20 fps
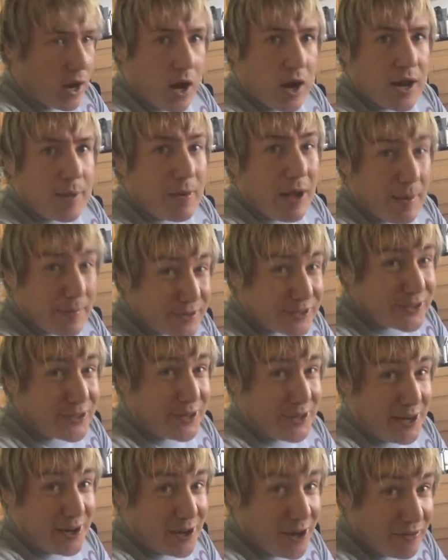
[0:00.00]
I am
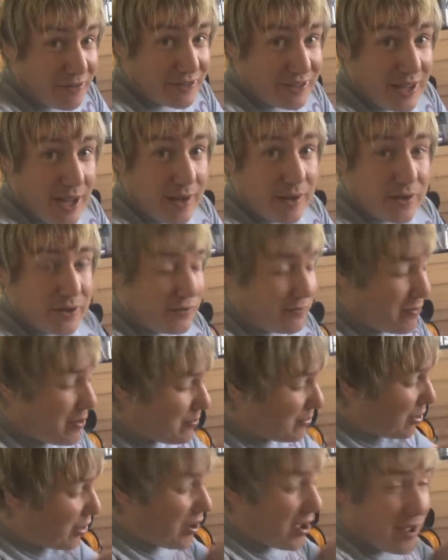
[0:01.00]
absolutely loving that.
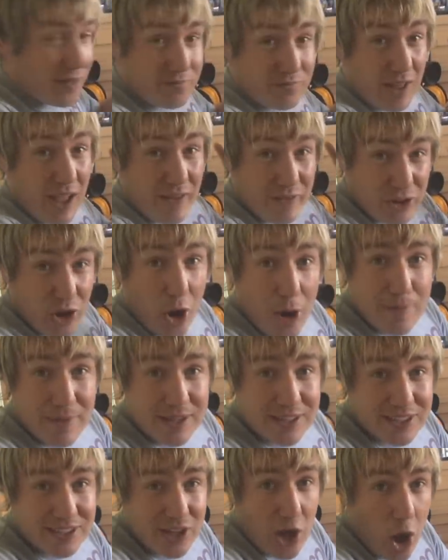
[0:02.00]
Remember, have a go at
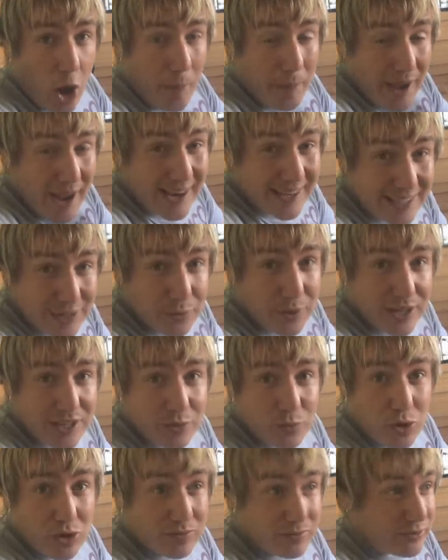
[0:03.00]
mixing that up any
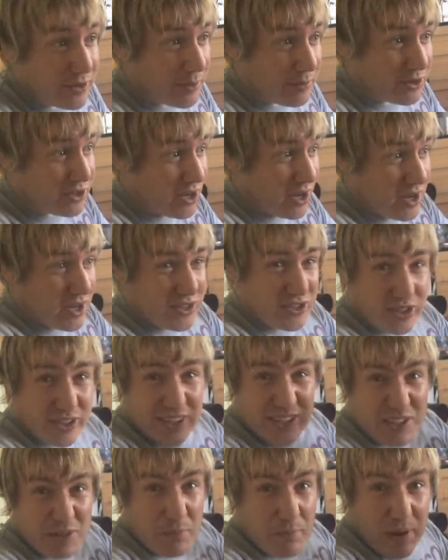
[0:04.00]
way you want. Perhaps
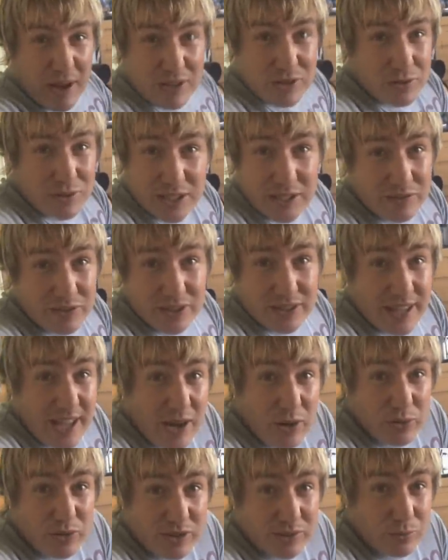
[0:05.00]
chuck in some basil leaves in
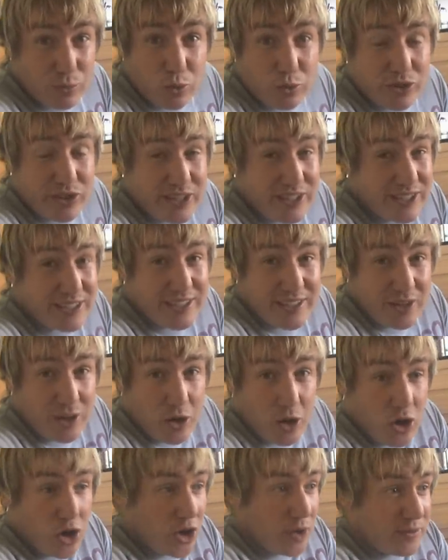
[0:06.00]
there or some more seasoning
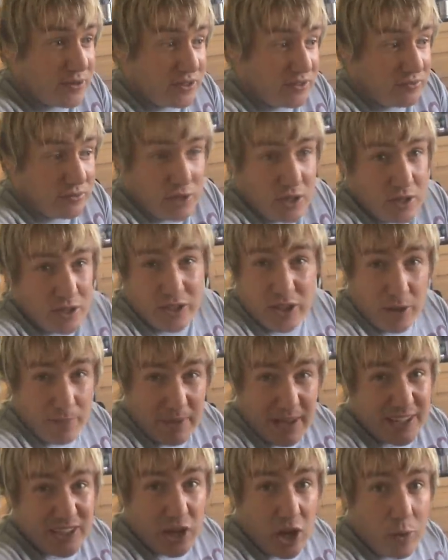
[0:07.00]
and herbs and, you
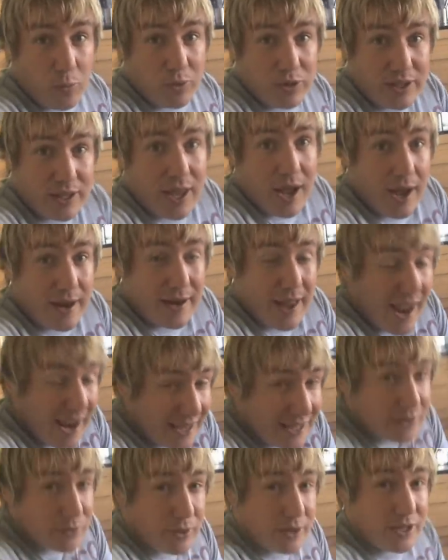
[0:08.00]
know, mix it up with a can
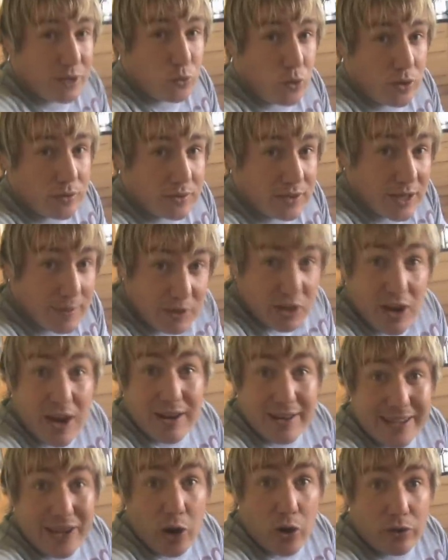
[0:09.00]
any way you want. Let me know
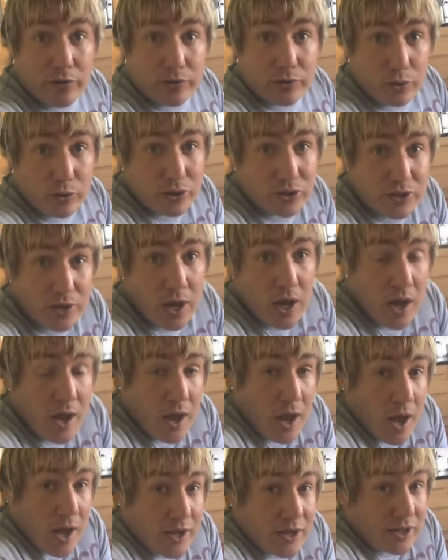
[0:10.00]
how you get on, of course.
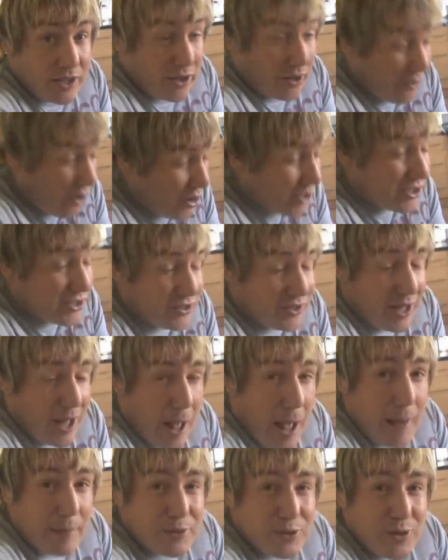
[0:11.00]
And if I can do
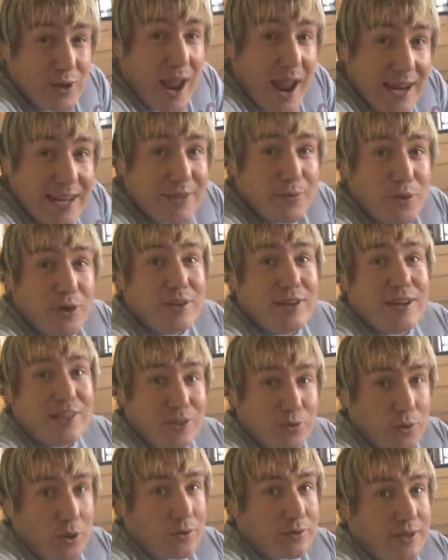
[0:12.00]
that, absolutely anyone
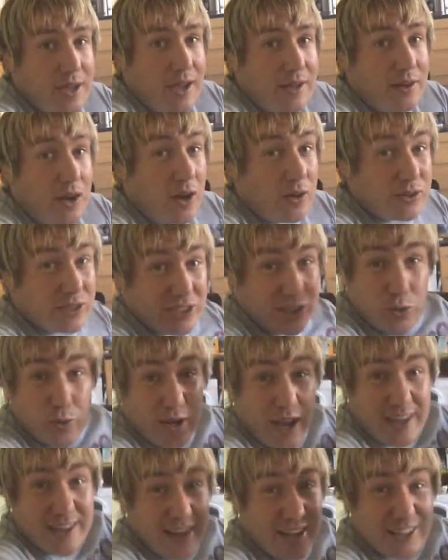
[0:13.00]
in the world can. I'll see
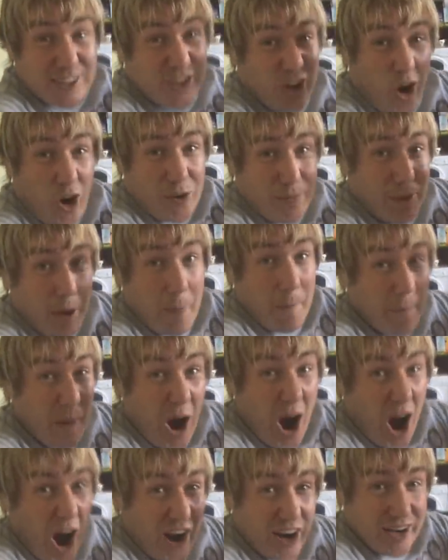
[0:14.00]
you again next time.
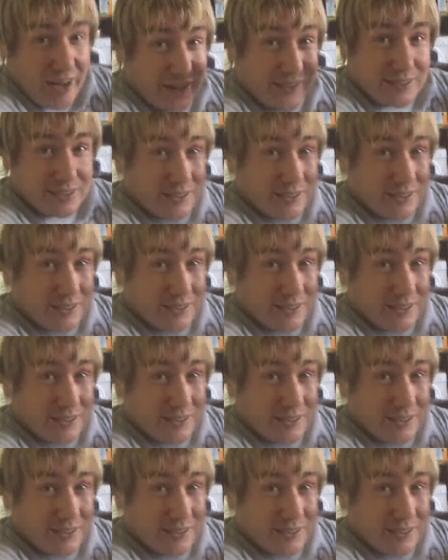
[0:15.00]
Bye!